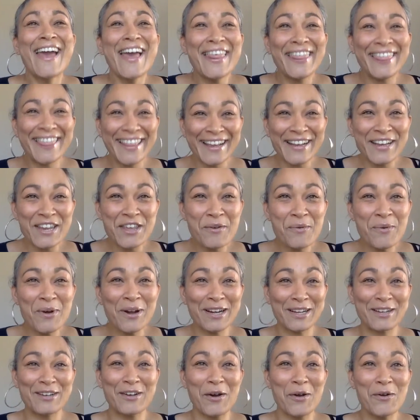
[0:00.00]
Then you want
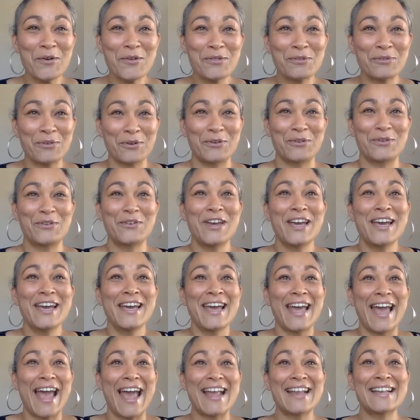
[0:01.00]
to go through
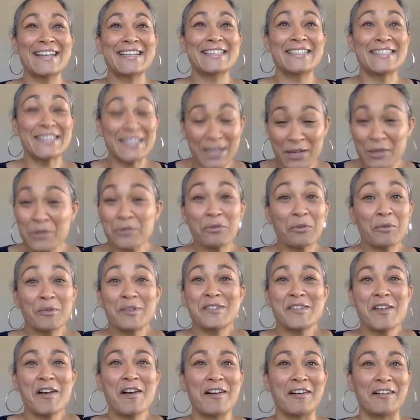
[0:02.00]
and sing through a
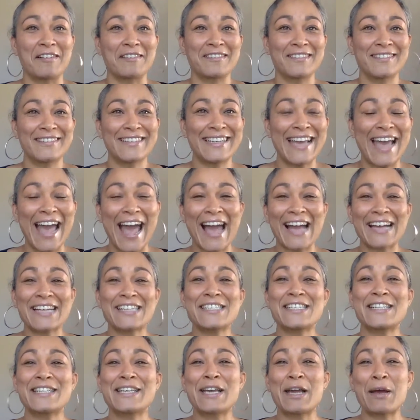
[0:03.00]
song, like
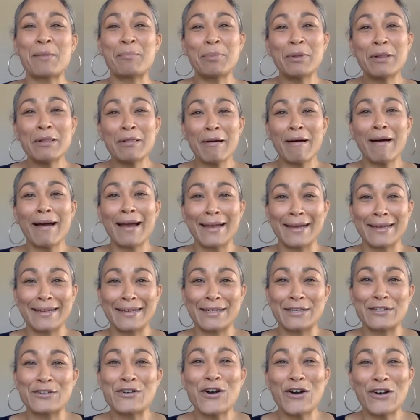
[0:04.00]
actually apply it
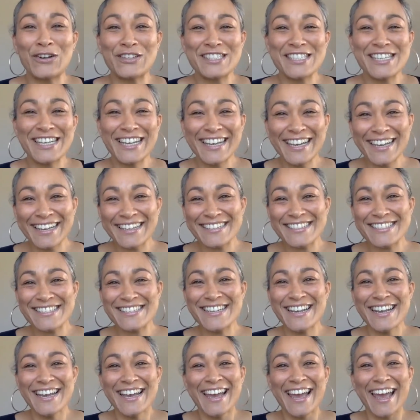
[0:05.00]
in context,
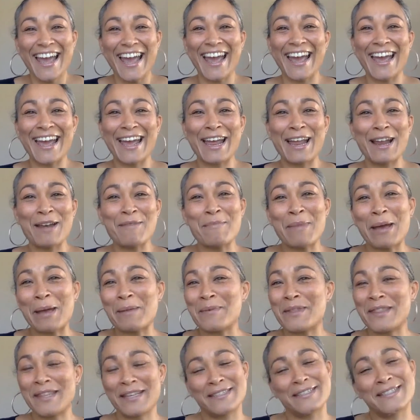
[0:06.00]
and
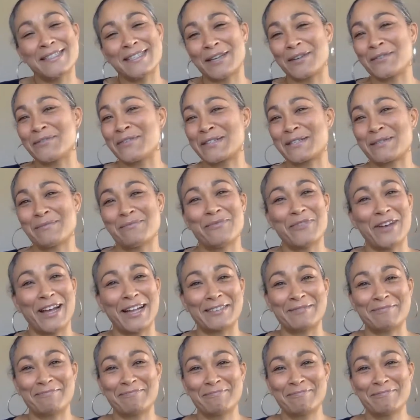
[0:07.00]
maybe then sing for some
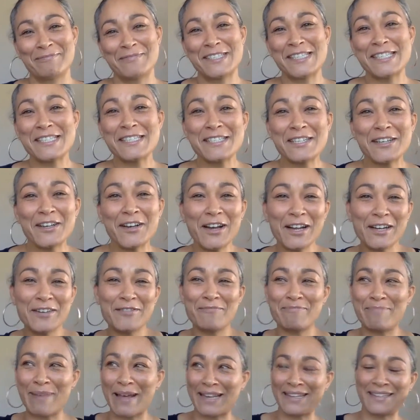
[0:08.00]
fun, just to kind
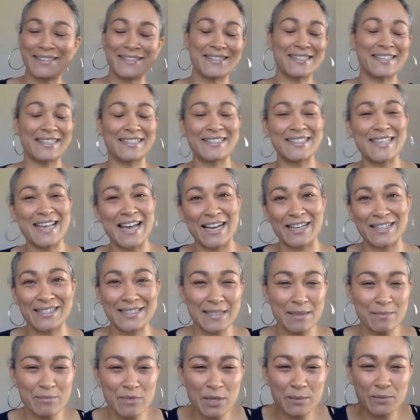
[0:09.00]
of balance things out. Because
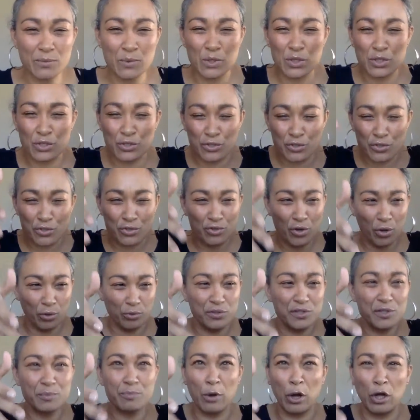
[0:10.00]
sometimes when you're so
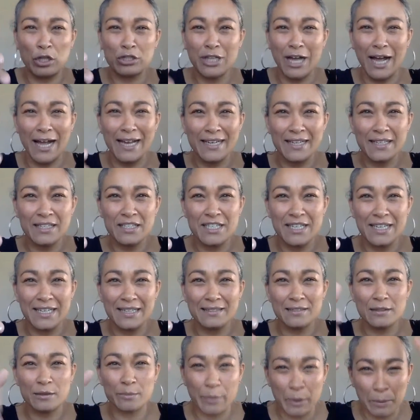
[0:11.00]
spotlighted, you get a
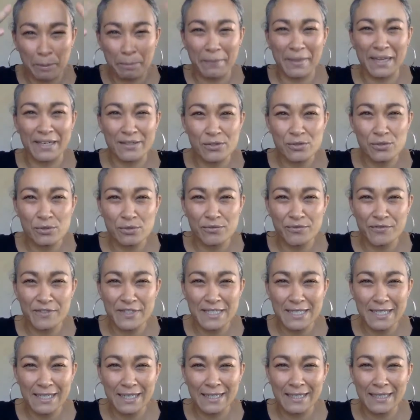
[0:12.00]
little bit mental
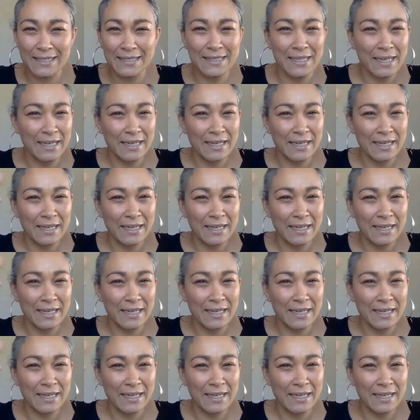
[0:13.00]
fatigue